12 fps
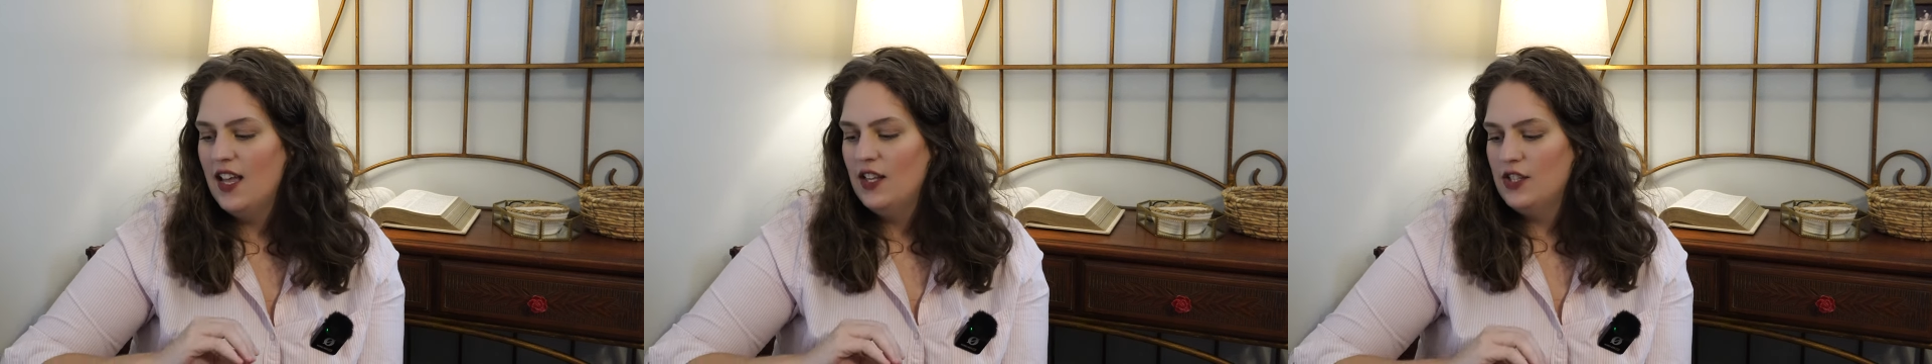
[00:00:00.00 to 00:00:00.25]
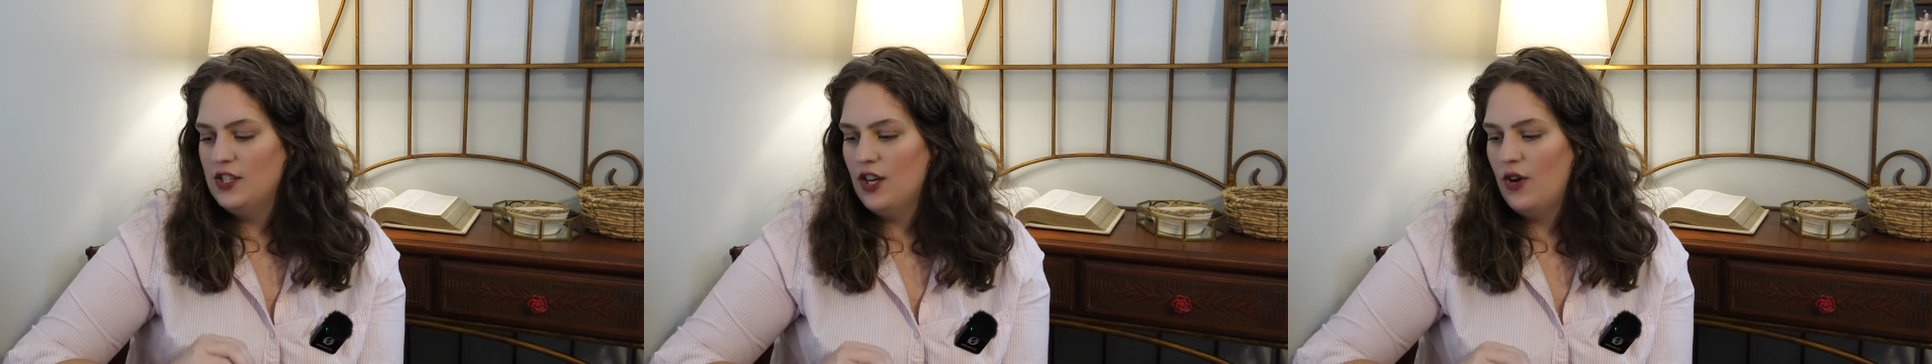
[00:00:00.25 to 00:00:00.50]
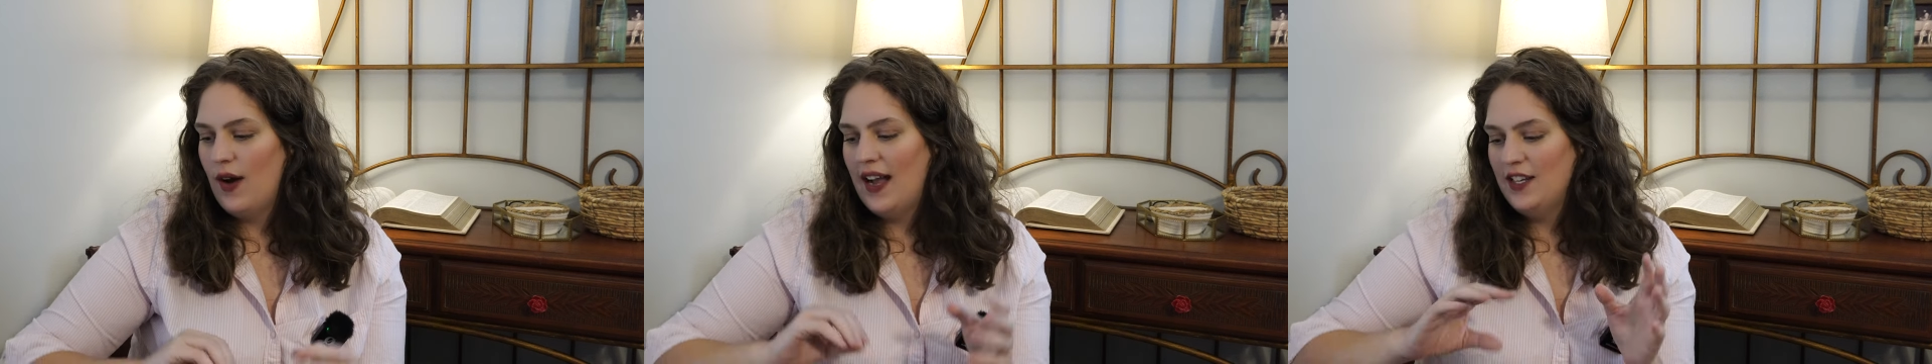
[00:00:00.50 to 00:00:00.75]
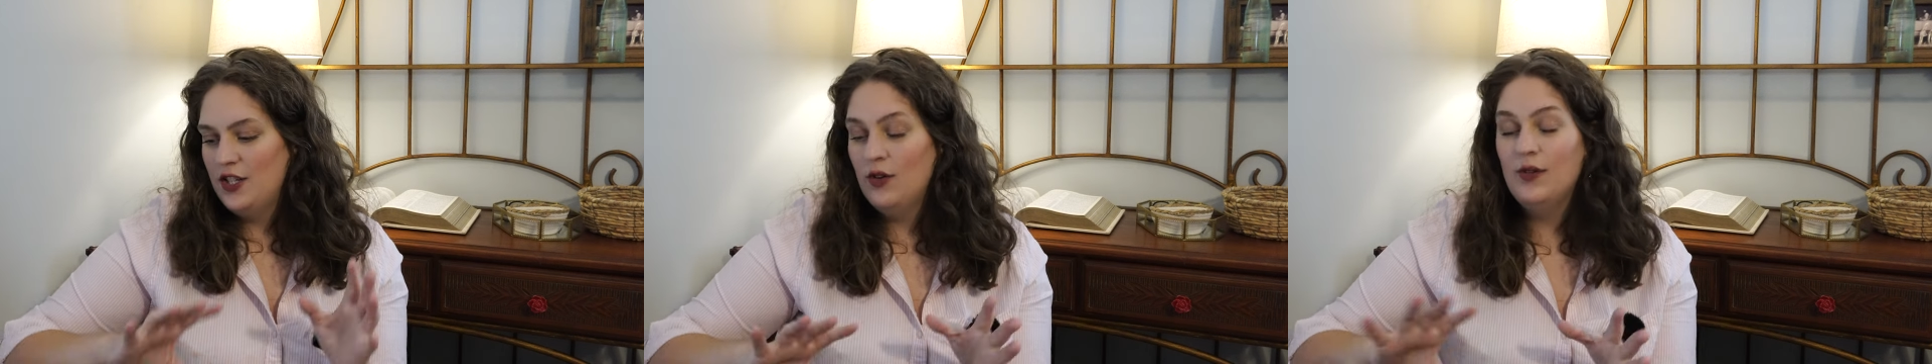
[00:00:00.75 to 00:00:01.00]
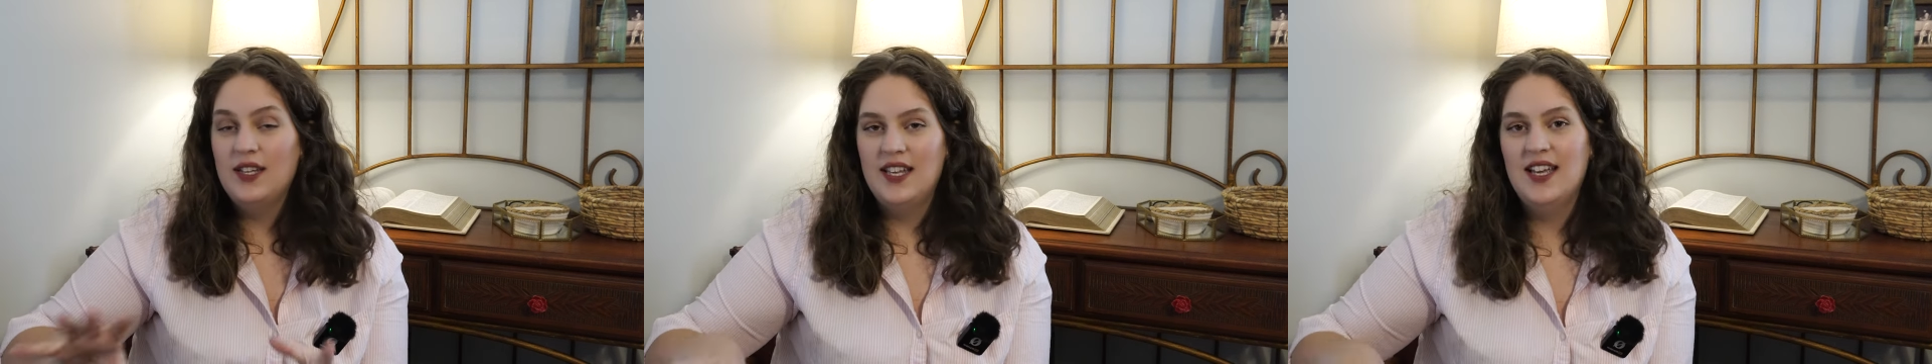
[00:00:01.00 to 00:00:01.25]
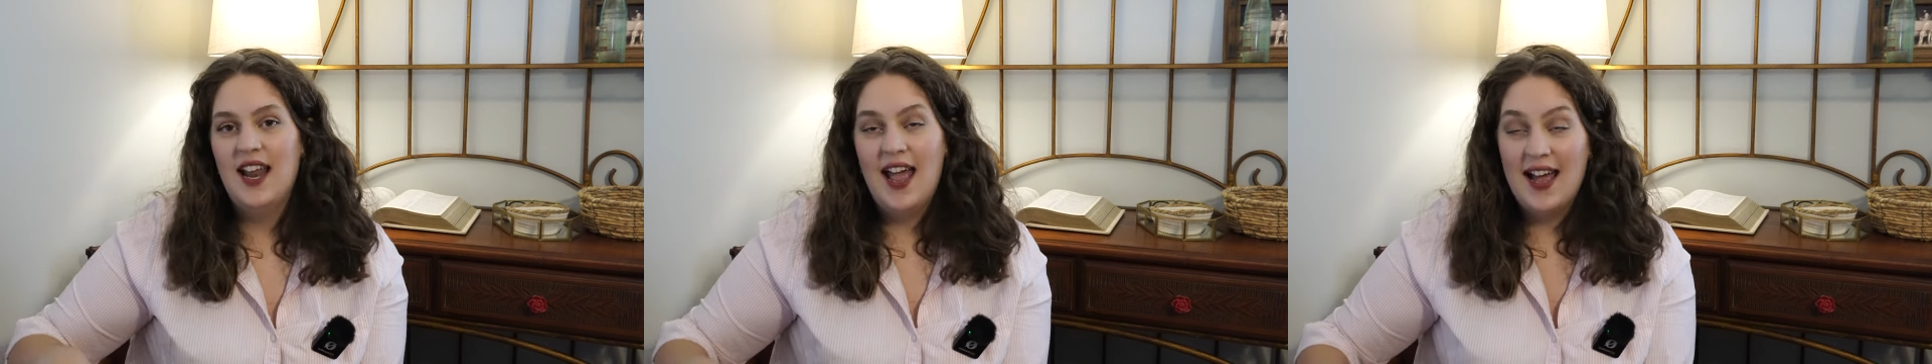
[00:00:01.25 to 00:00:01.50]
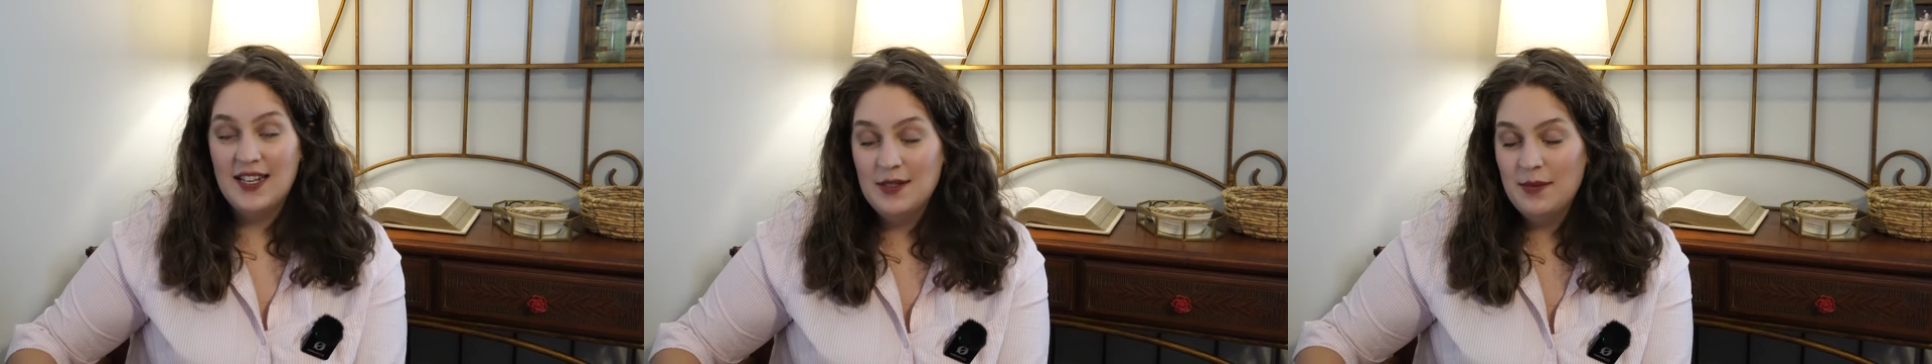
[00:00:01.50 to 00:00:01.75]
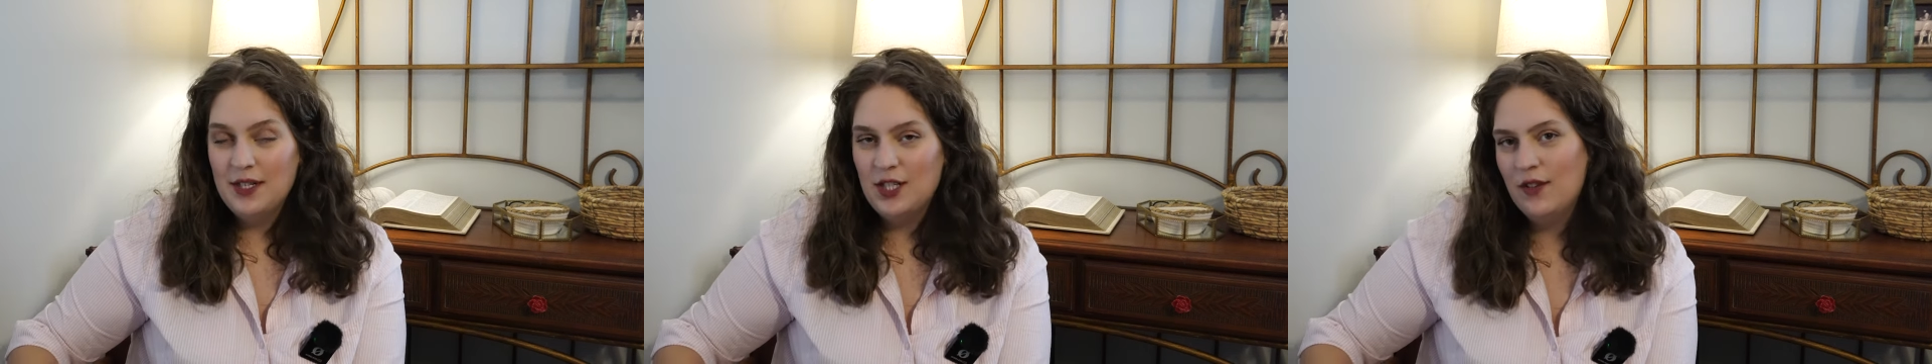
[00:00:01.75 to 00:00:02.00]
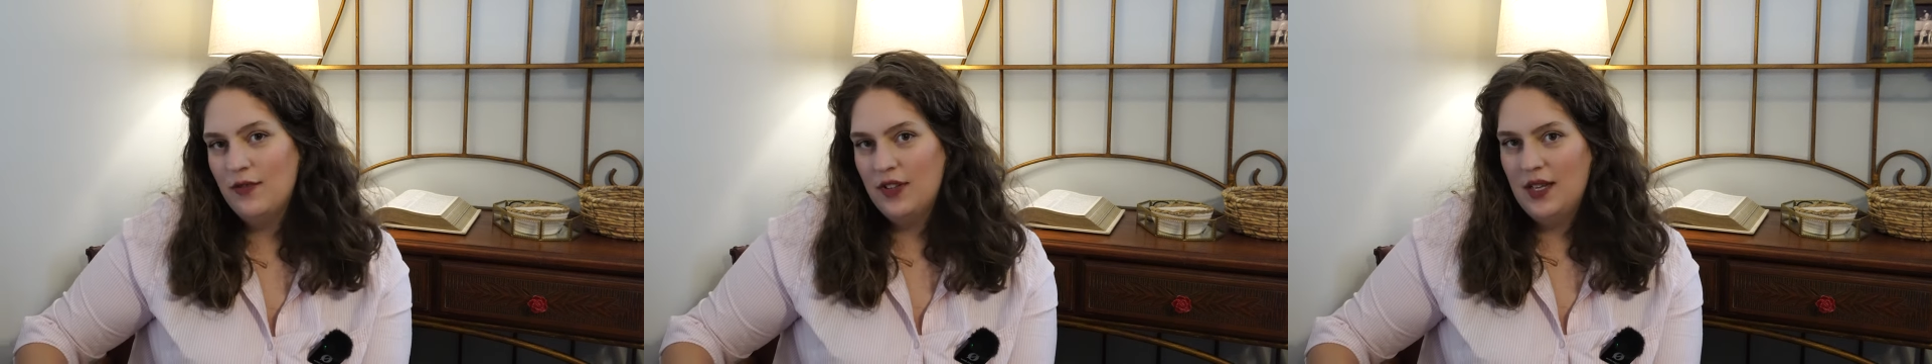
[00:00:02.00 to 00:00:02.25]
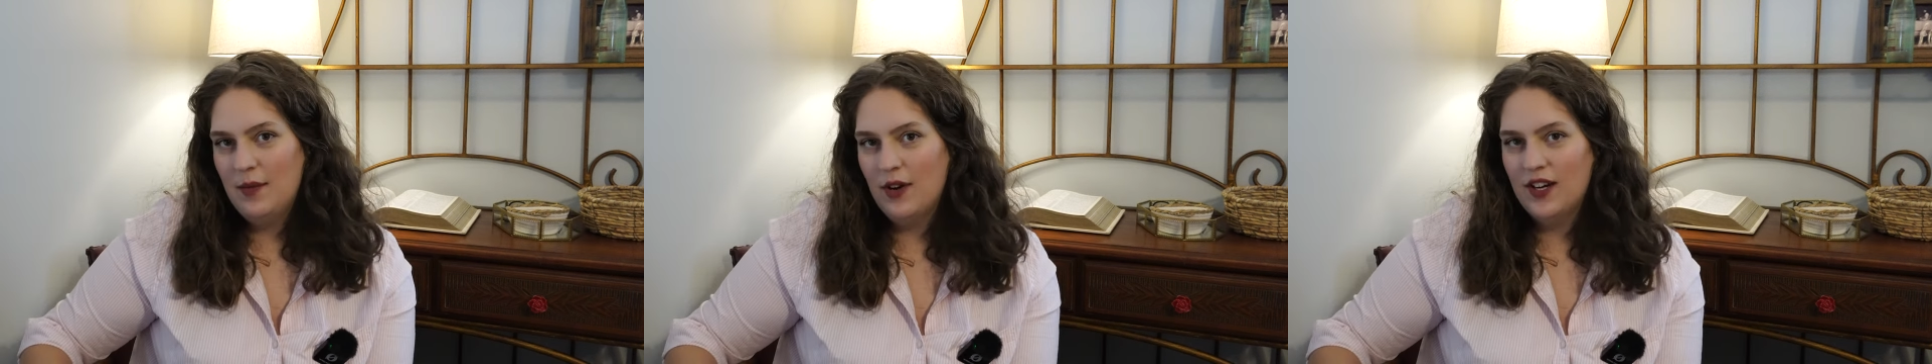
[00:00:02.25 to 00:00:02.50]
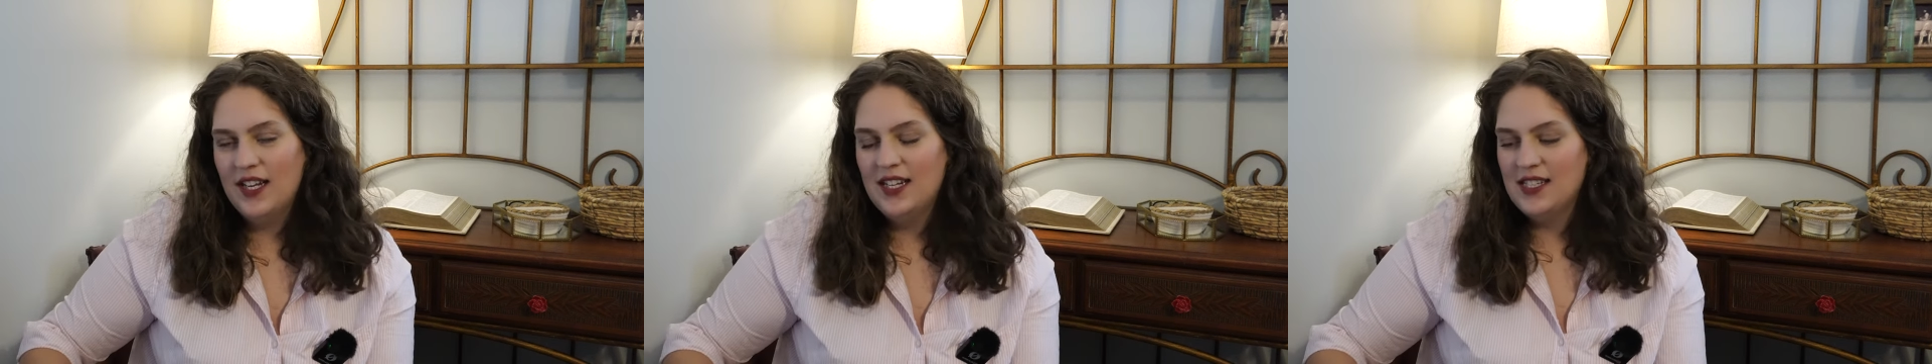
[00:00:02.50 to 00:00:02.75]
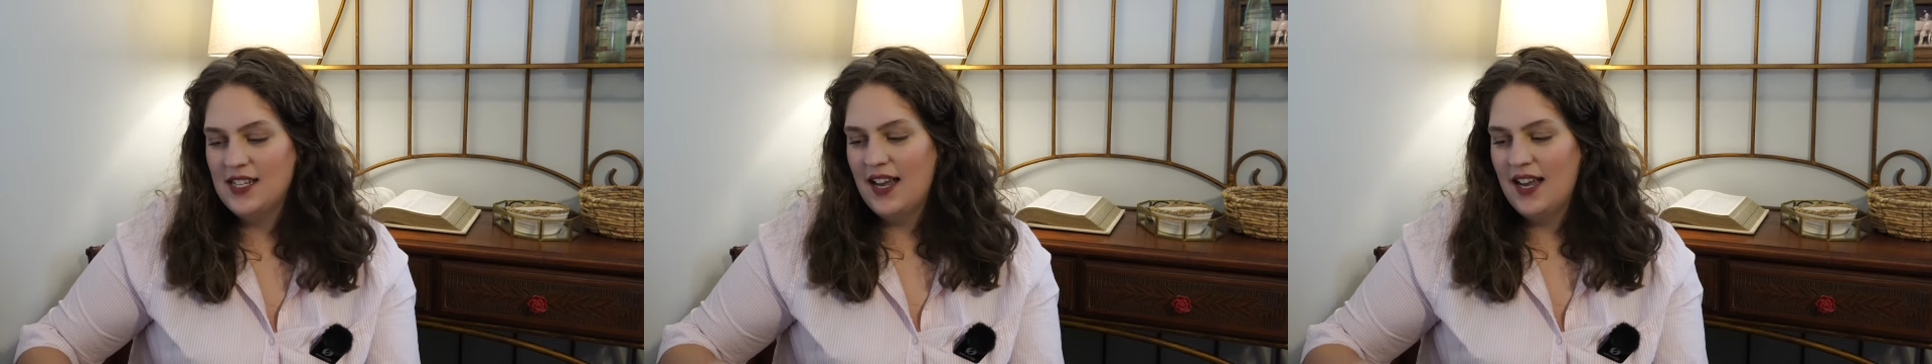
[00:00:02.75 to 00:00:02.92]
So I don't get as much at flea markets.